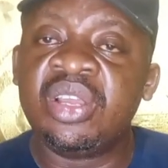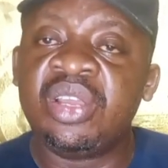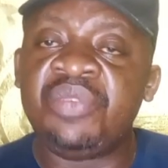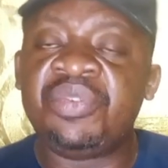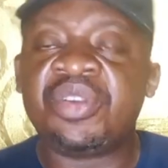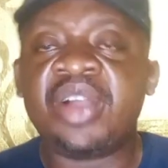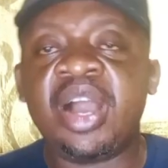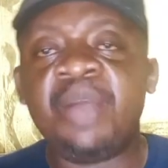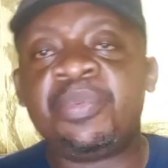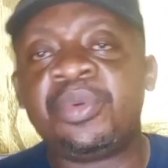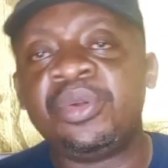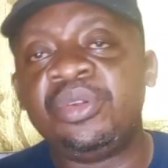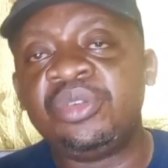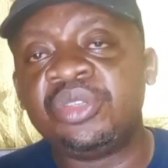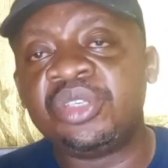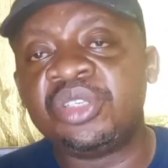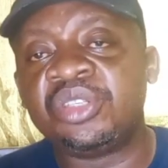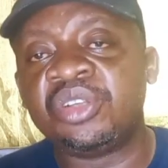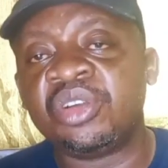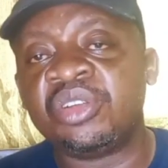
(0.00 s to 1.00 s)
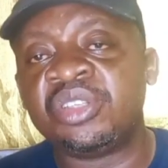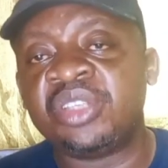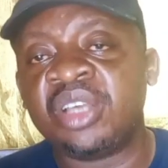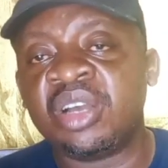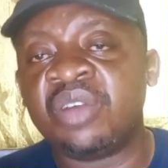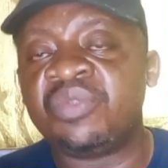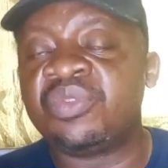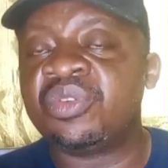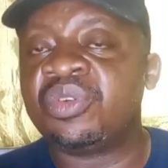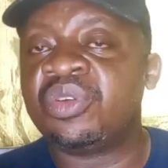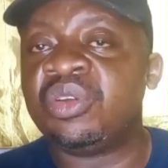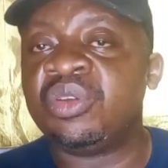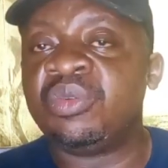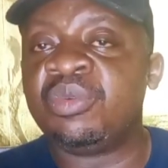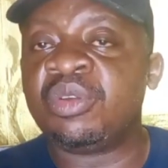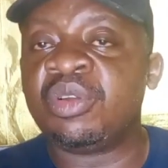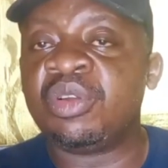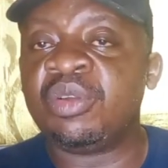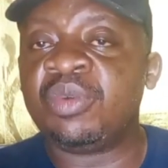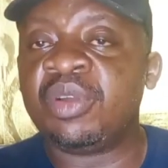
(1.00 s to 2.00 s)
If you can't produce it yourself,
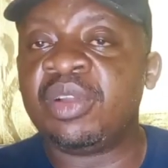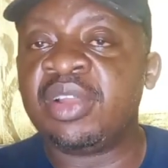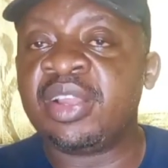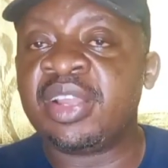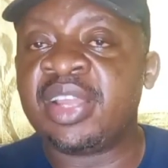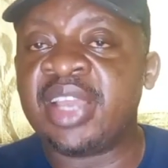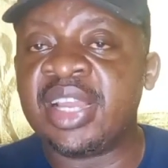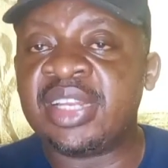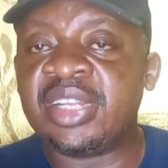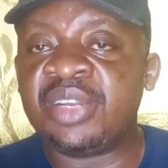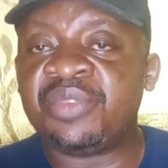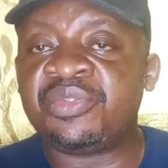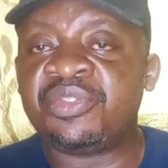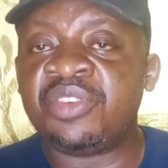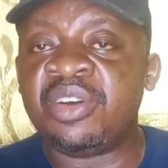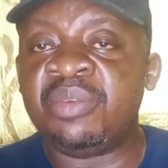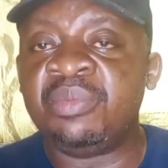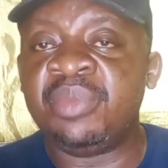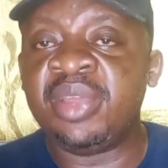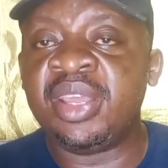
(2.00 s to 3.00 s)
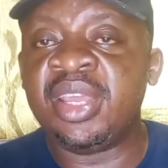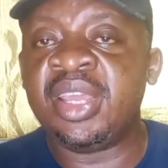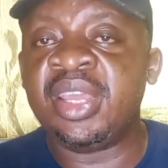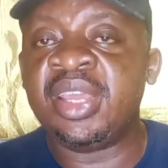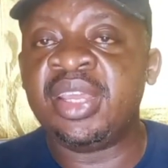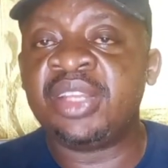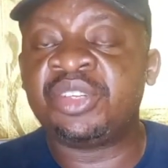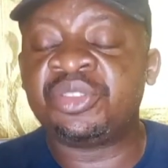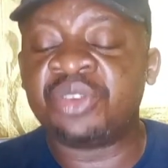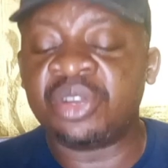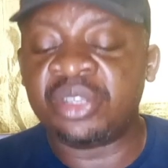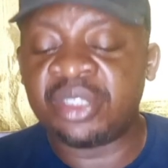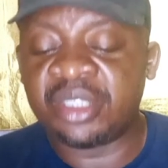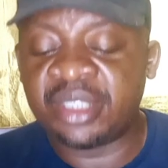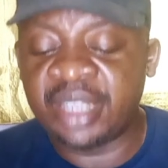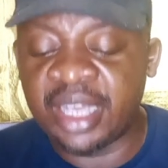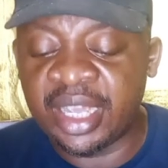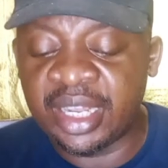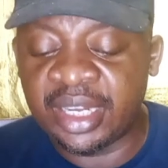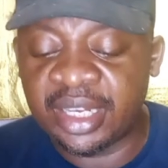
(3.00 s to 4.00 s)
get it from a
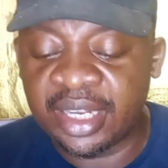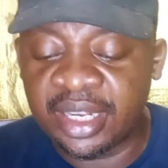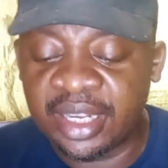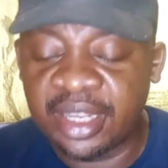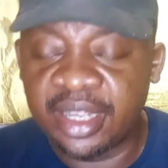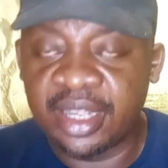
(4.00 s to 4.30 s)
trusted